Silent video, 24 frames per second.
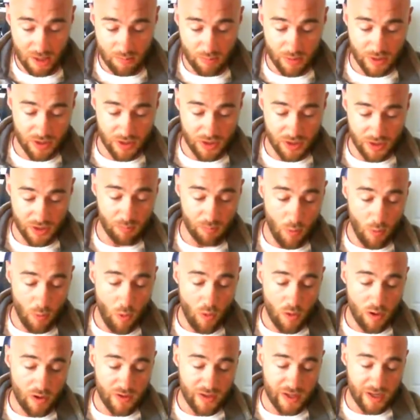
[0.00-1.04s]
But the
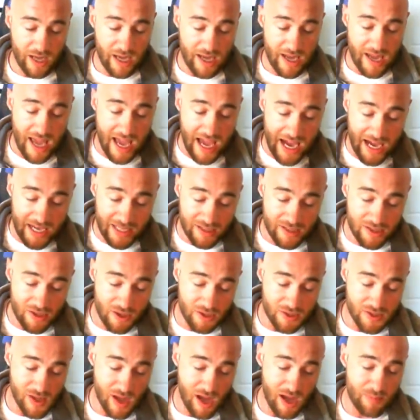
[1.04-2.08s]
more that I added
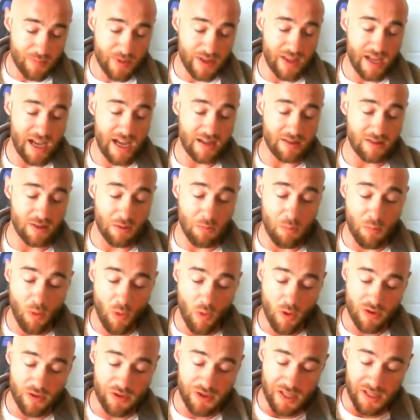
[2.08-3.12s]
on top of that and the
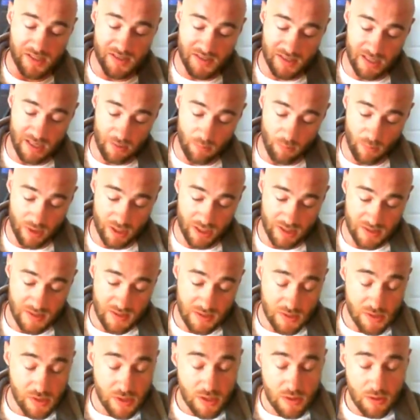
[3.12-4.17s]
more things that I wanted
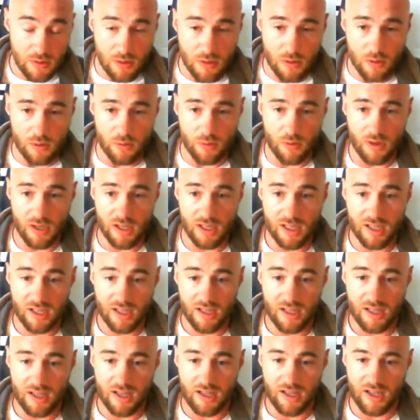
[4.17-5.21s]
to do,
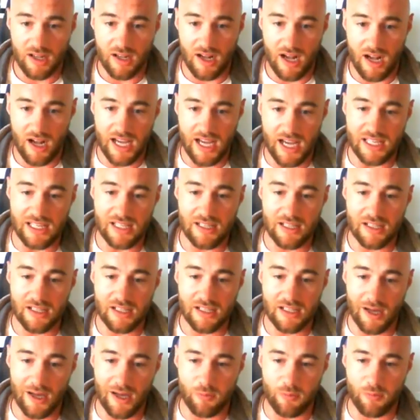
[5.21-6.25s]
I ended
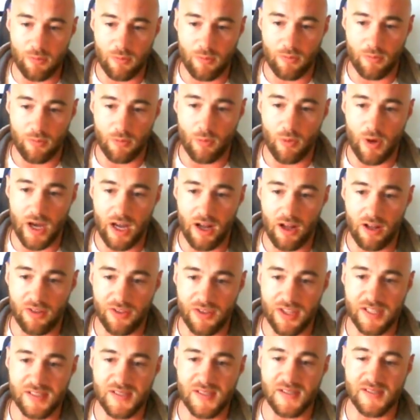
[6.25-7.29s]
up, well,
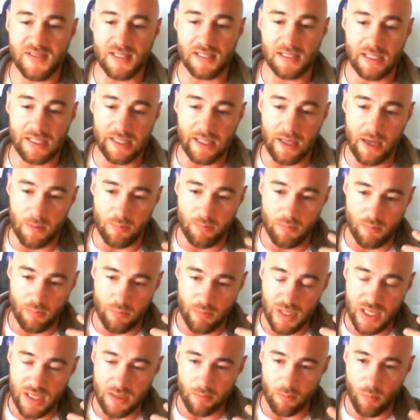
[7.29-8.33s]
this is ending up
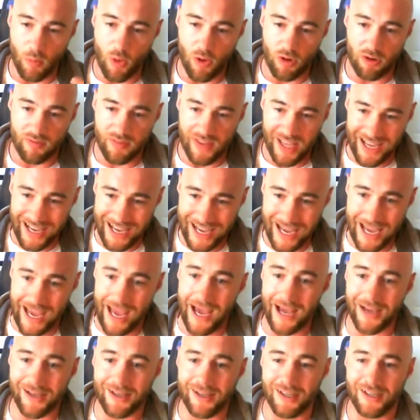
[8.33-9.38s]
being more of a
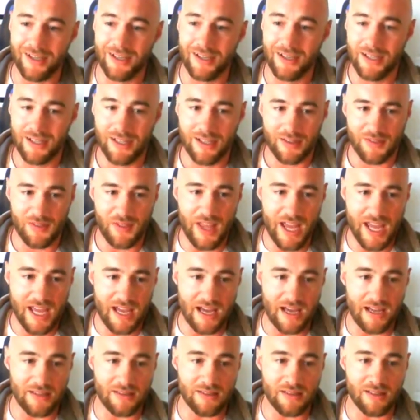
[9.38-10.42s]
hack
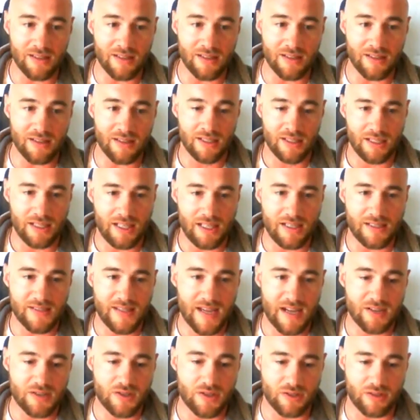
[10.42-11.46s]
than it's
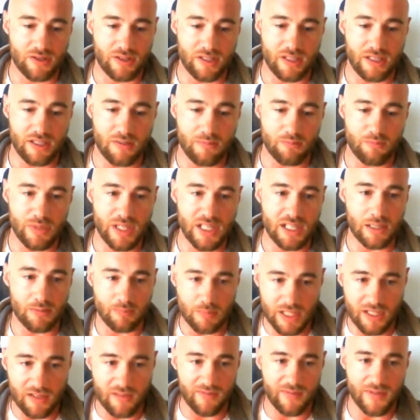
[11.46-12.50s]
actually being
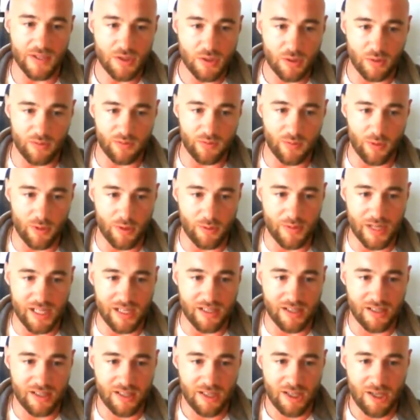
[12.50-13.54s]
beneficial for me.